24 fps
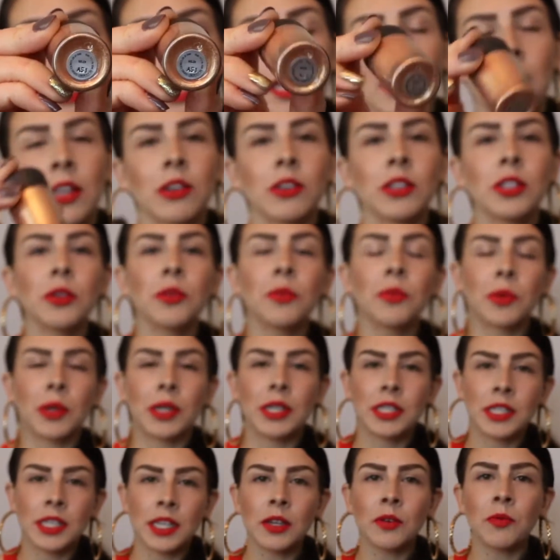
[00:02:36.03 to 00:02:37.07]
And there's a
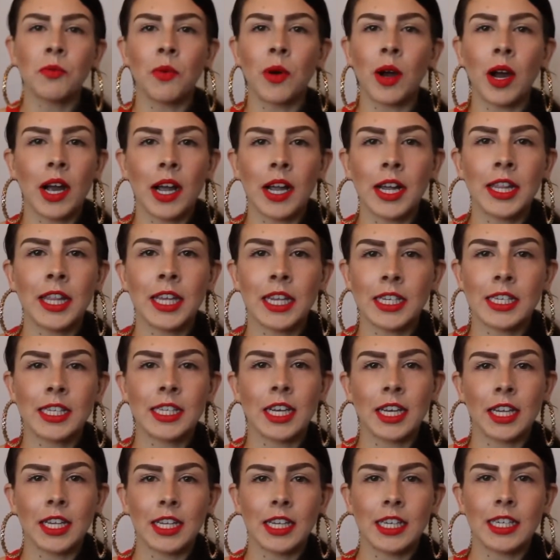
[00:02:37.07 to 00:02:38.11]
reason why they
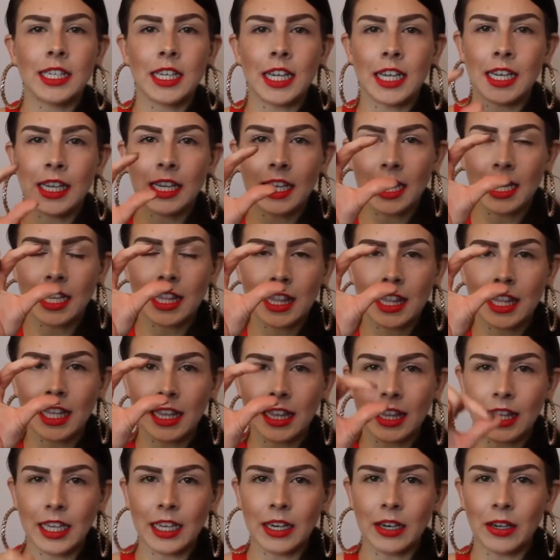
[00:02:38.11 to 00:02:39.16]
sell these in like the
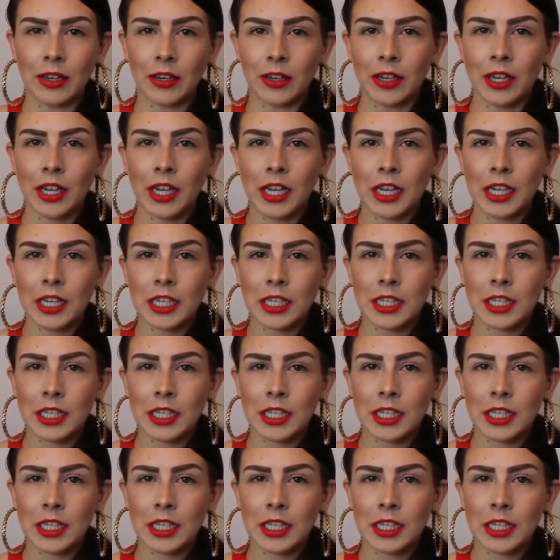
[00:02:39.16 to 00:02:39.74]
little